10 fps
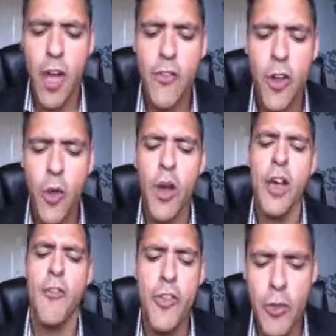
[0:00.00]
I've got quite
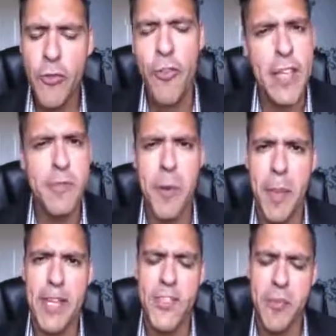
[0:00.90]
a few Facebook
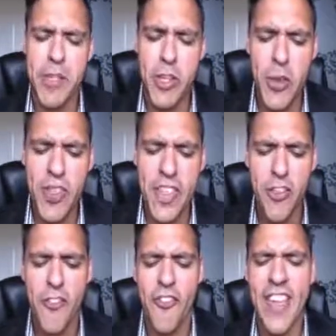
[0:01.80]
pages. I've been doing
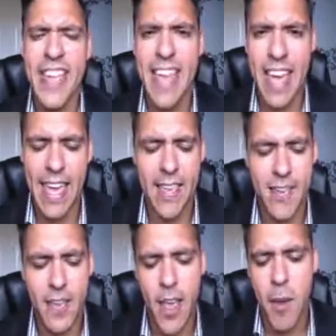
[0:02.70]
this for
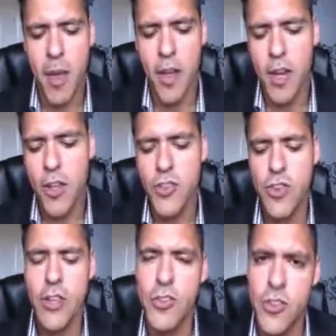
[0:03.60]
years. I'm going to
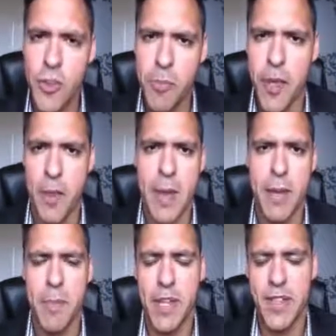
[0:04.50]
concentrate on
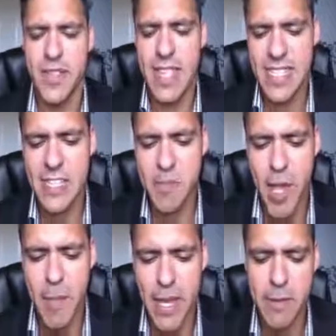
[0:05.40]
Supoman because this is
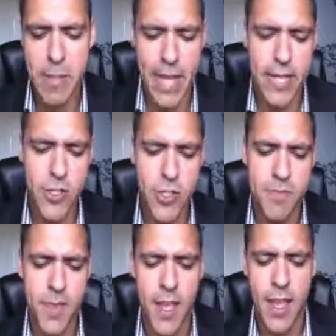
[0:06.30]
my main page.
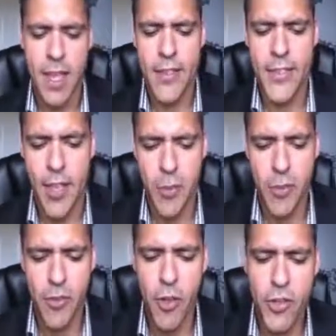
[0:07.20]
So
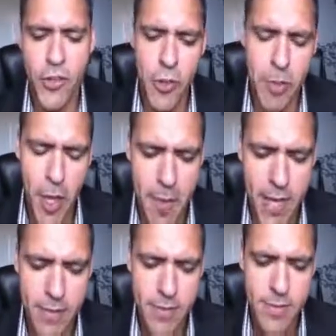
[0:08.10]
we've got
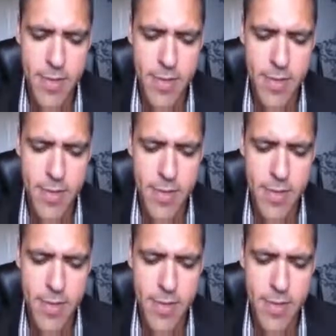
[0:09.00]
Supoman,